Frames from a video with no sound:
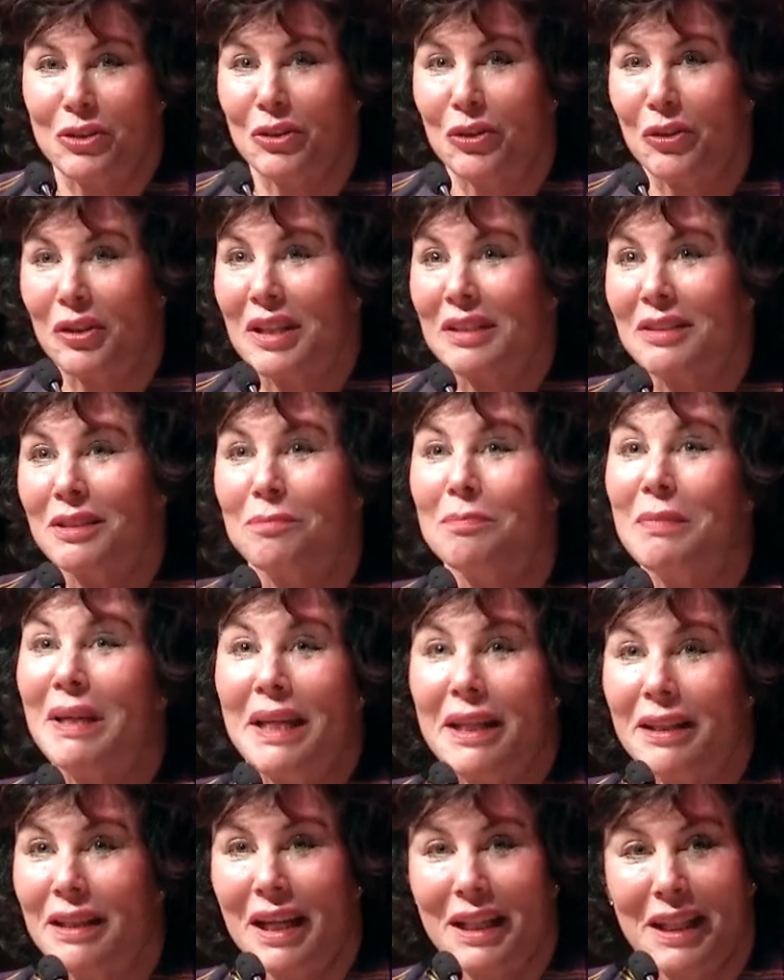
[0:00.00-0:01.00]
you know, that's
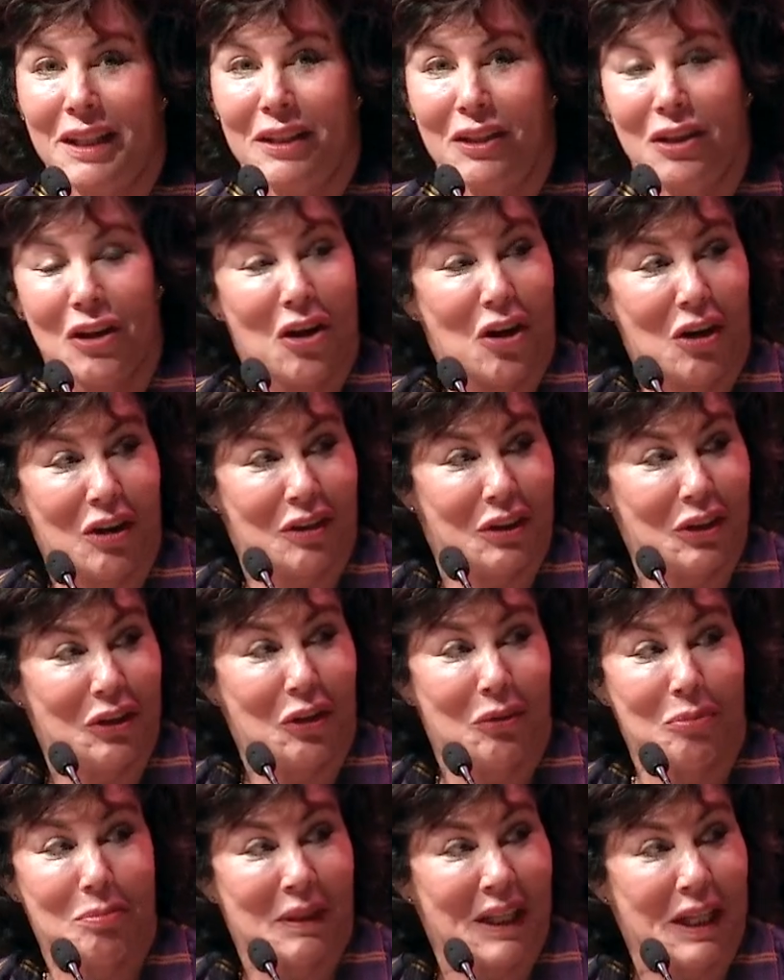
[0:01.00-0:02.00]
me, like in the car, you
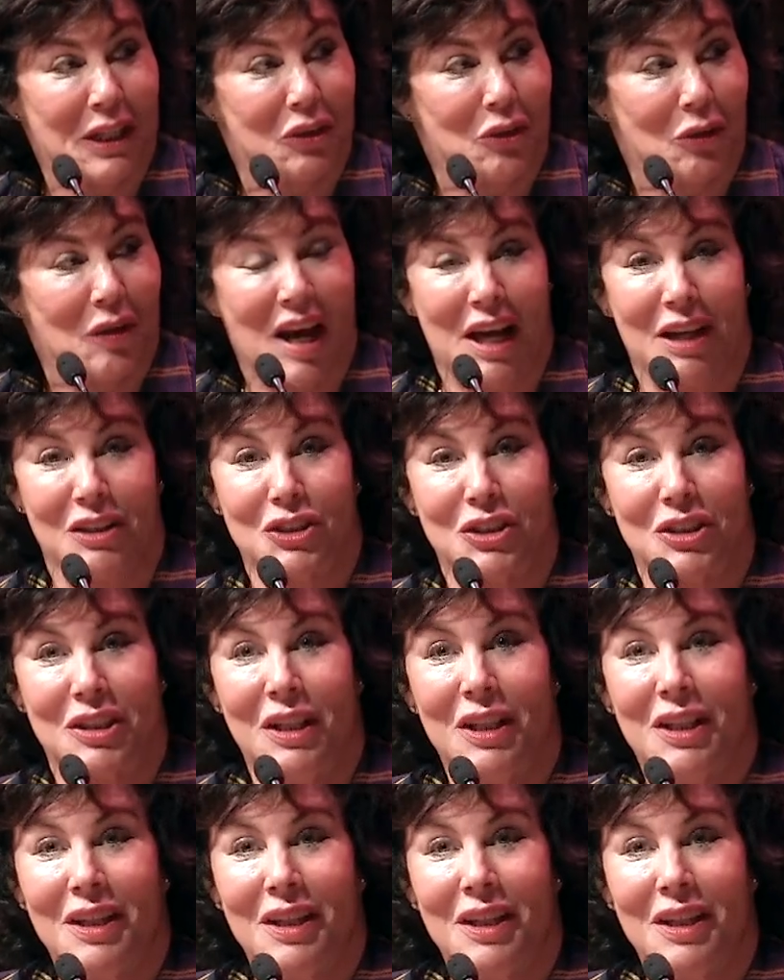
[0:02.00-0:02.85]
know, plane crash.